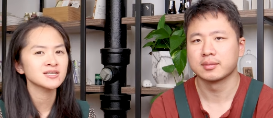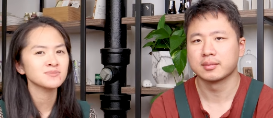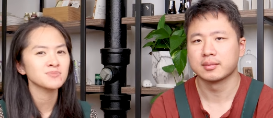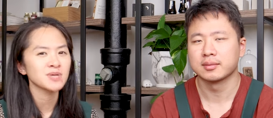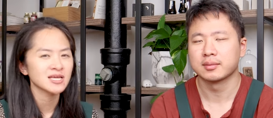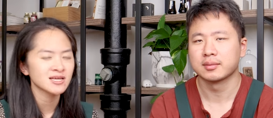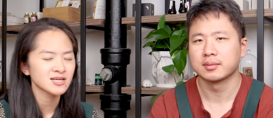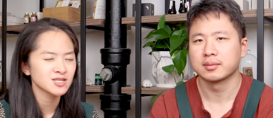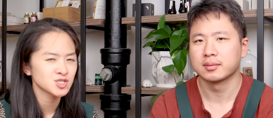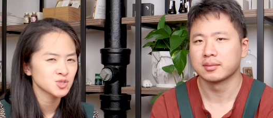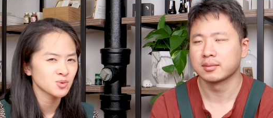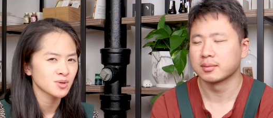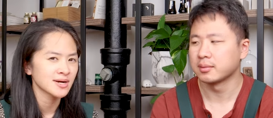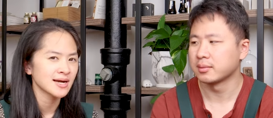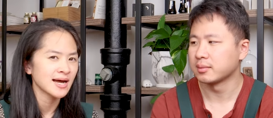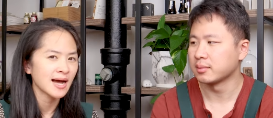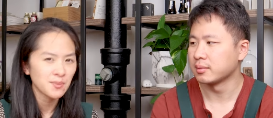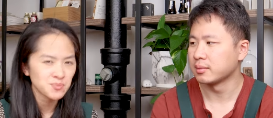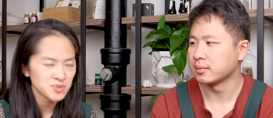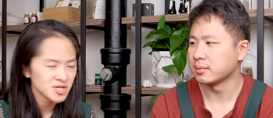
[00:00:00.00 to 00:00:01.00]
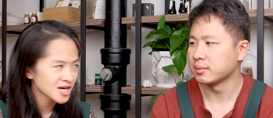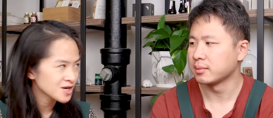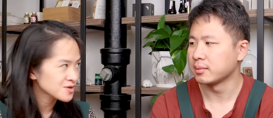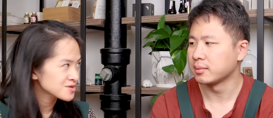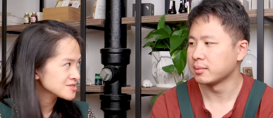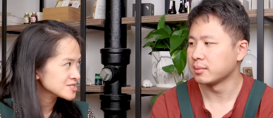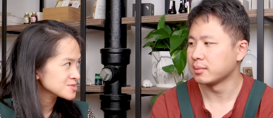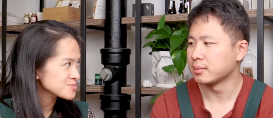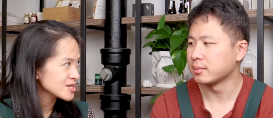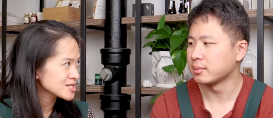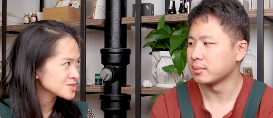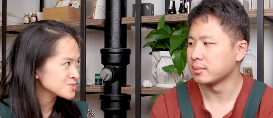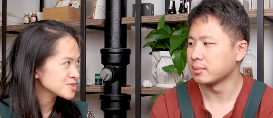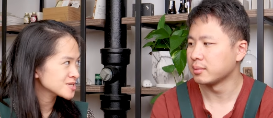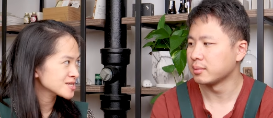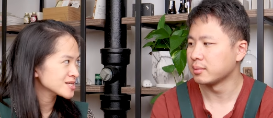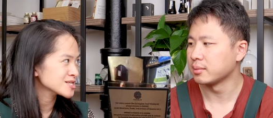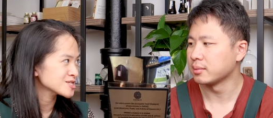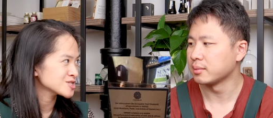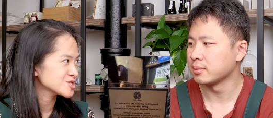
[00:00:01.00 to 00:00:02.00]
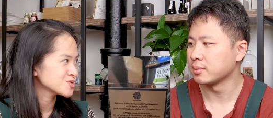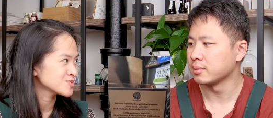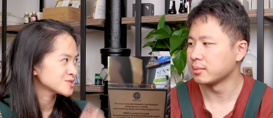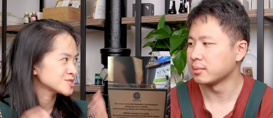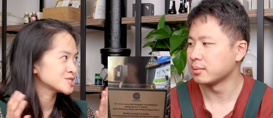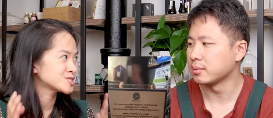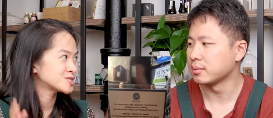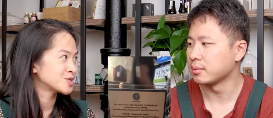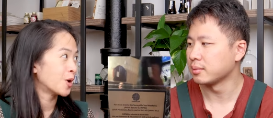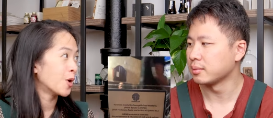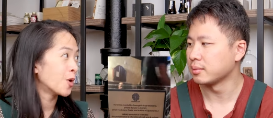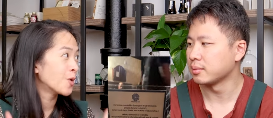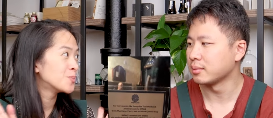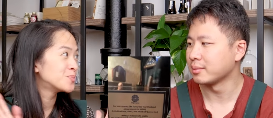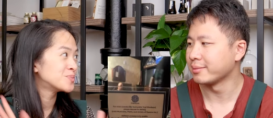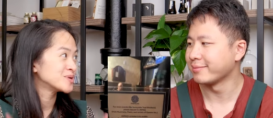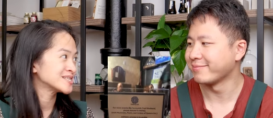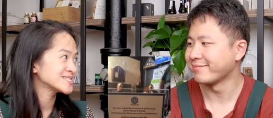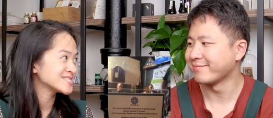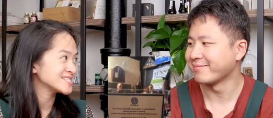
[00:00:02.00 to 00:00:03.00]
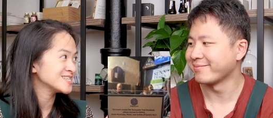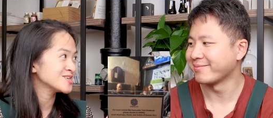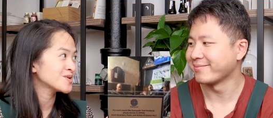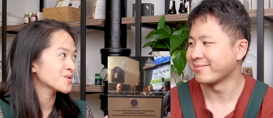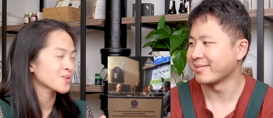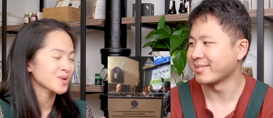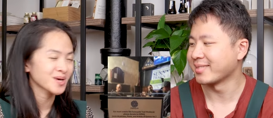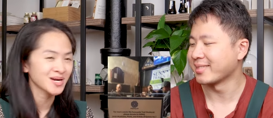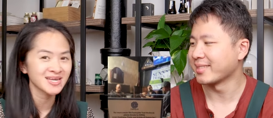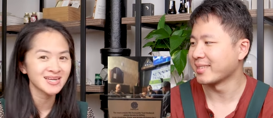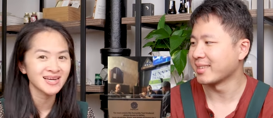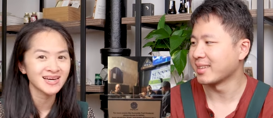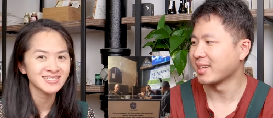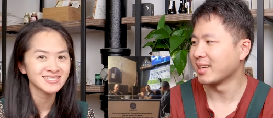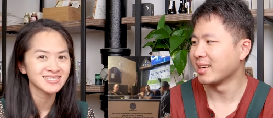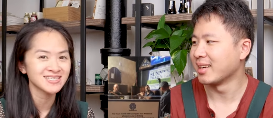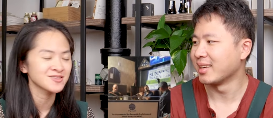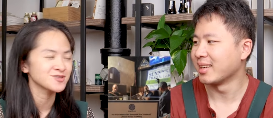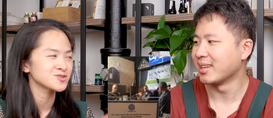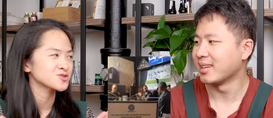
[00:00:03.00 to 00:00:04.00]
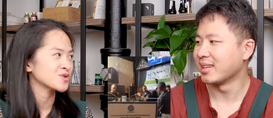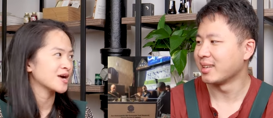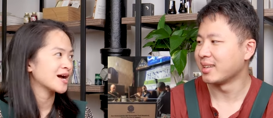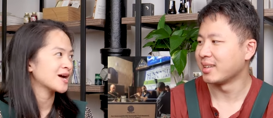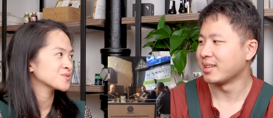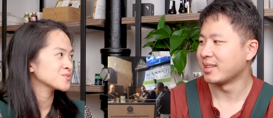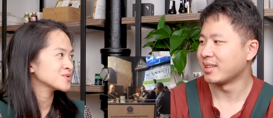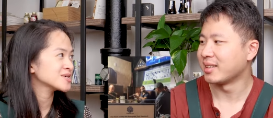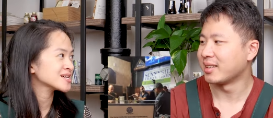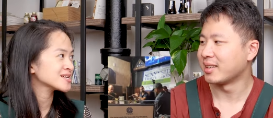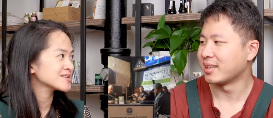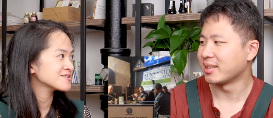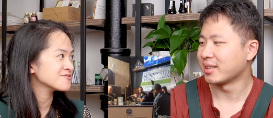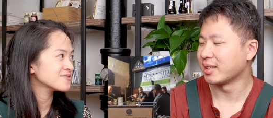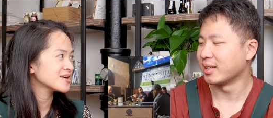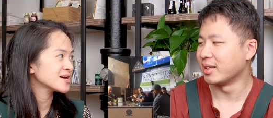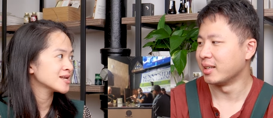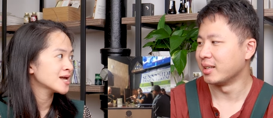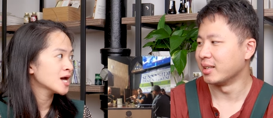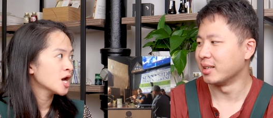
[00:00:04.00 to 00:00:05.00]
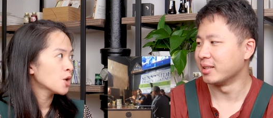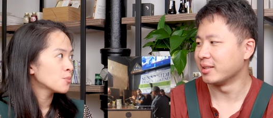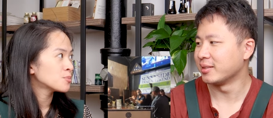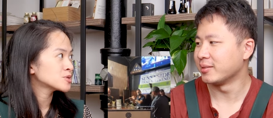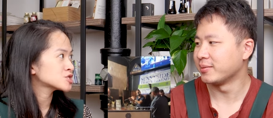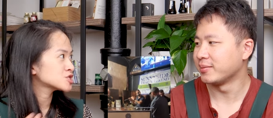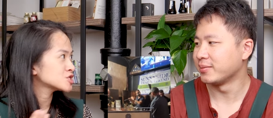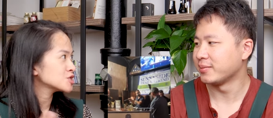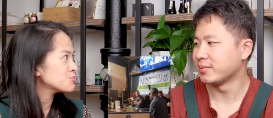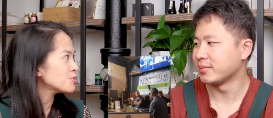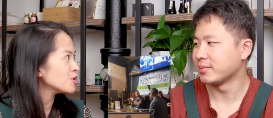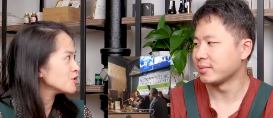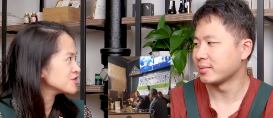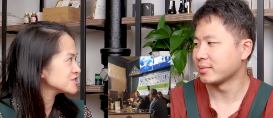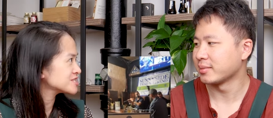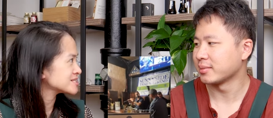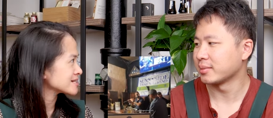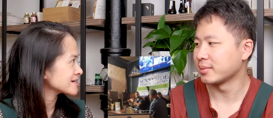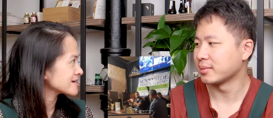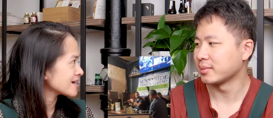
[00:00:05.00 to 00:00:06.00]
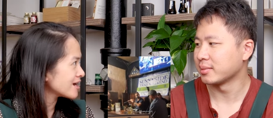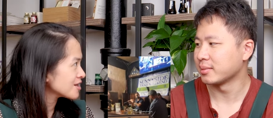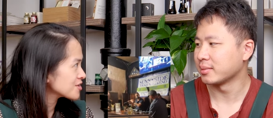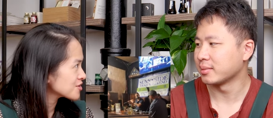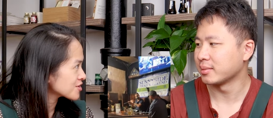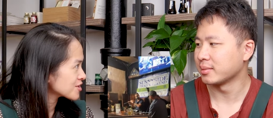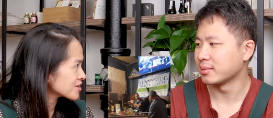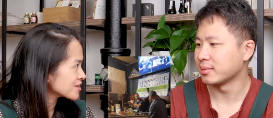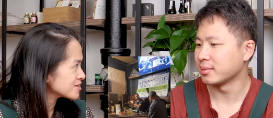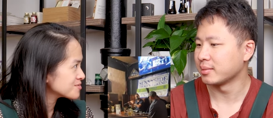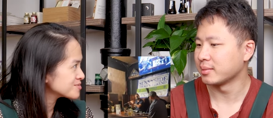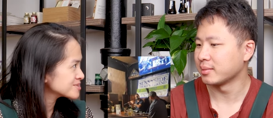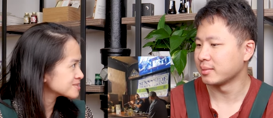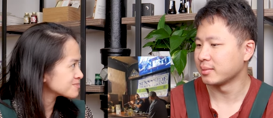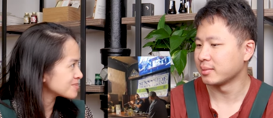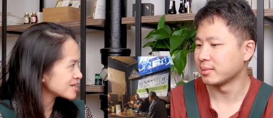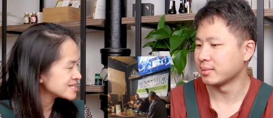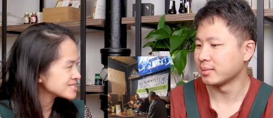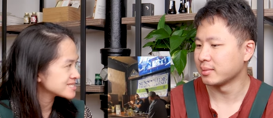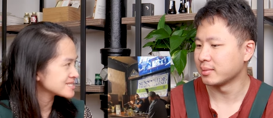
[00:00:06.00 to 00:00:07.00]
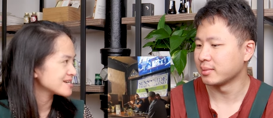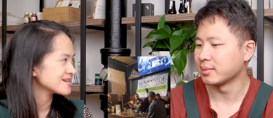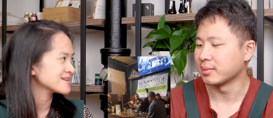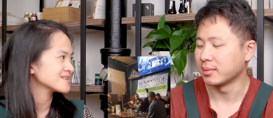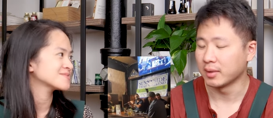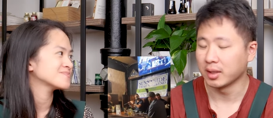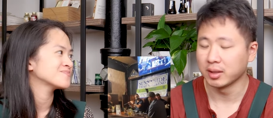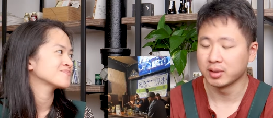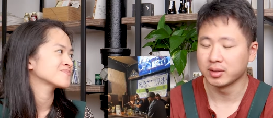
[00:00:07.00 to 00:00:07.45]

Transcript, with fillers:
Speaker 1: didn't make it to our happy hour this past weekend because she was so busy organizing the trad weekend event yeah, yeah, but she pulled it together it was amazing it